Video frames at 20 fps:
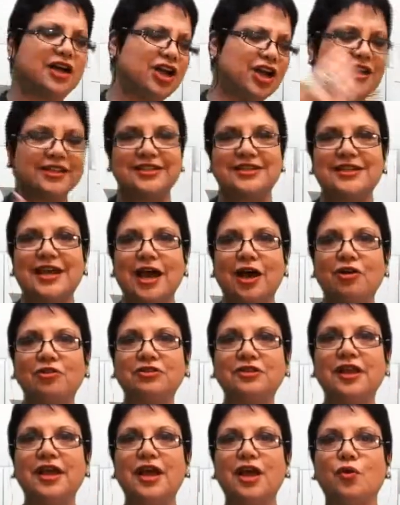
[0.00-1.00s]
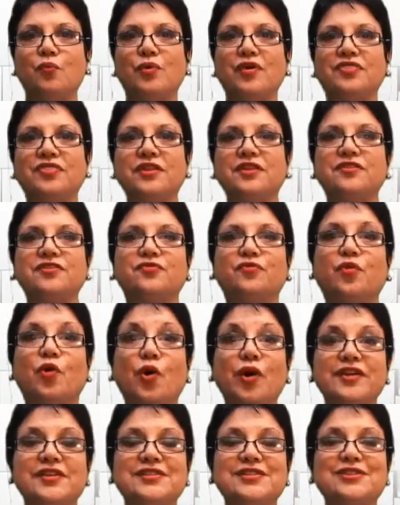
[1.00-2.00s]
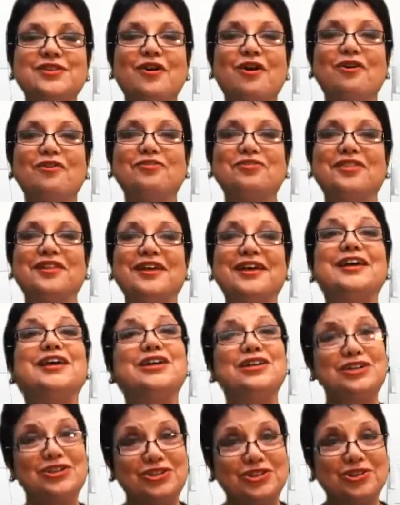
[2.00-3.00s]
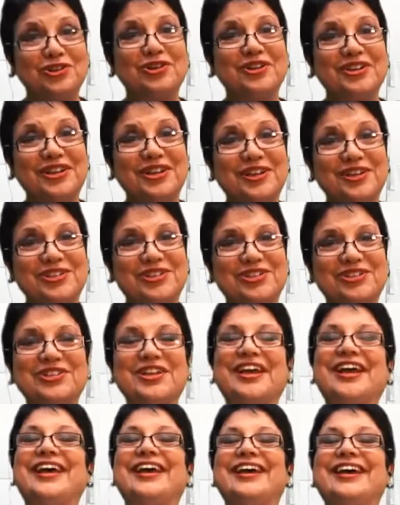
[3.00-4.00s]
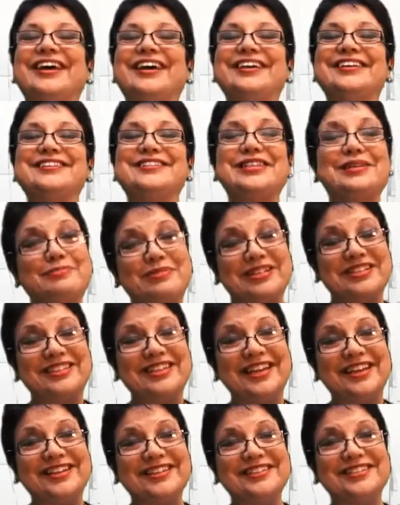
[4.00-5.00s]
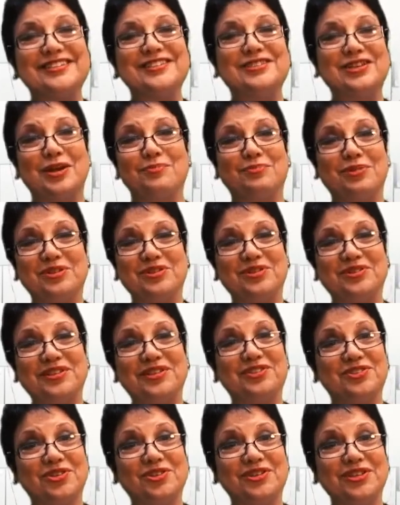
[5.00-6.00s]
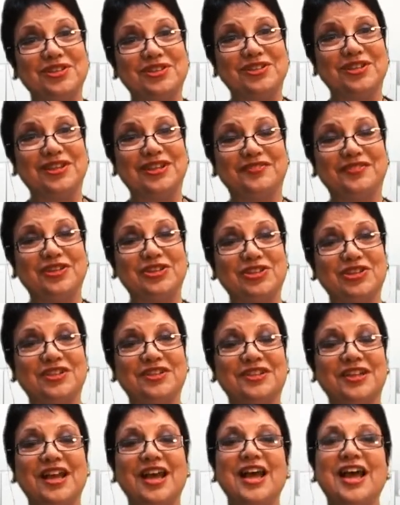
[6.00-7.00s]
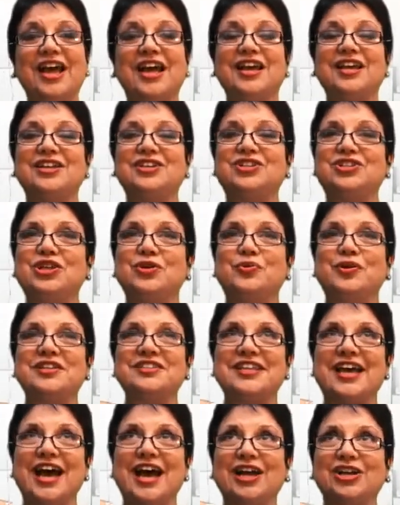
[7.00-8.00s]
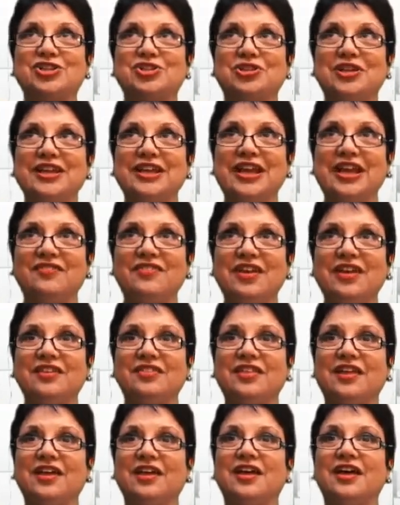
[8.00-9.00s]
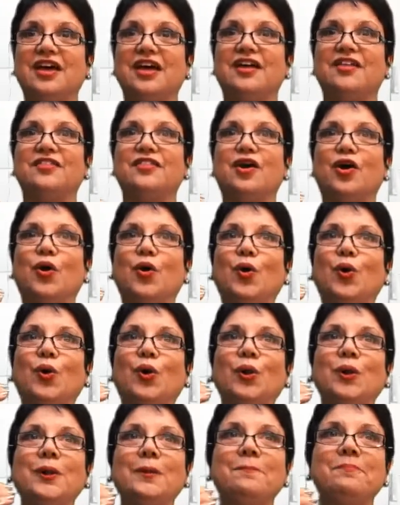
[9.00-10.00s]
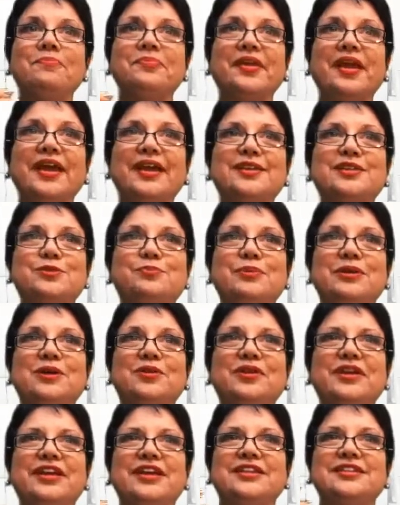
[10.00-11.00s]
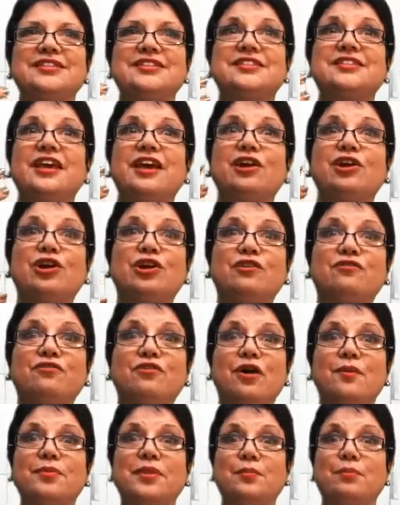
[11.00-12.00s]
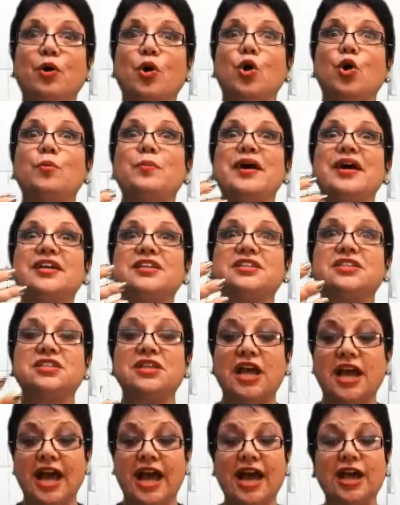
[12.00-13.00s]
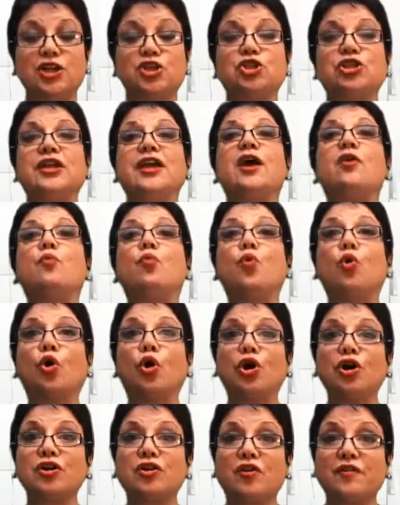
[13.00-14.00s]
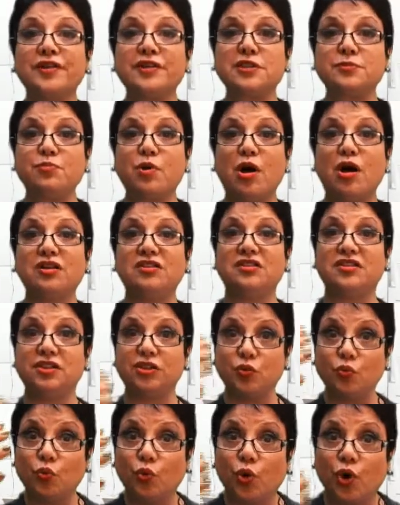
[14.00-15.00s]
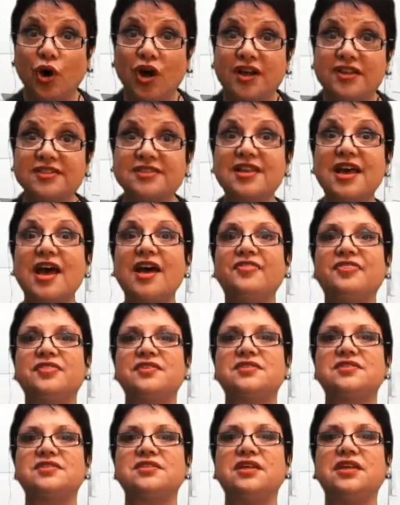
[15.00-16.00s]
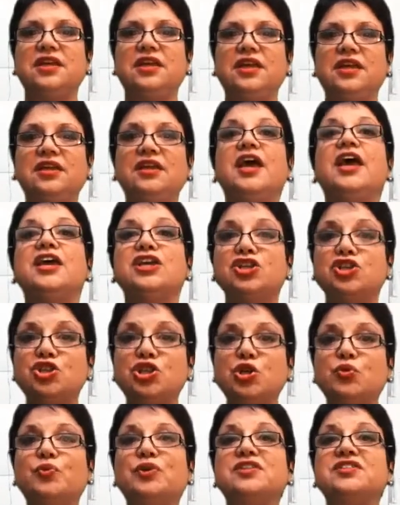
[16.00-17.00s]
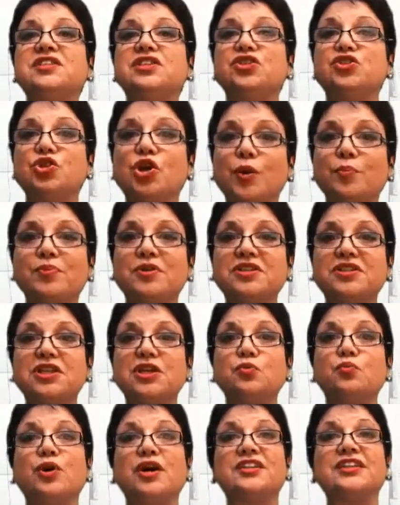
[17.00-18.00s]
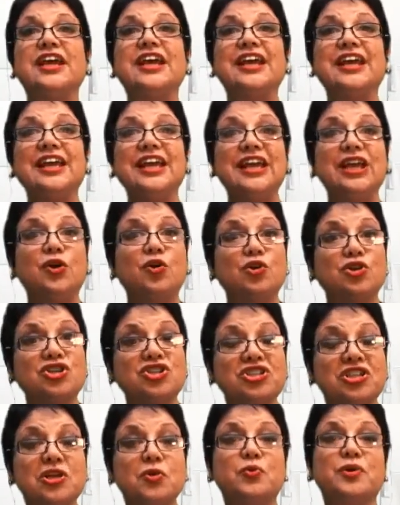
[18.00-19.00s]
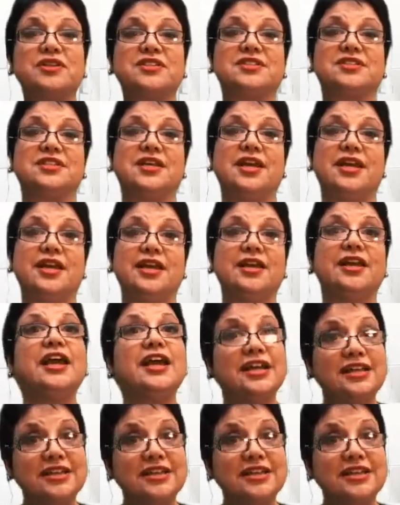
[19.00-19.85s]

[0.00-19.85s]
cut down with the voice of the Turkish simultaneous interpreter in Turkish television. She was actually giving the whole experience there from the moment. Actually, a war correspondent was at the scene. She was interpreting what he or she was saying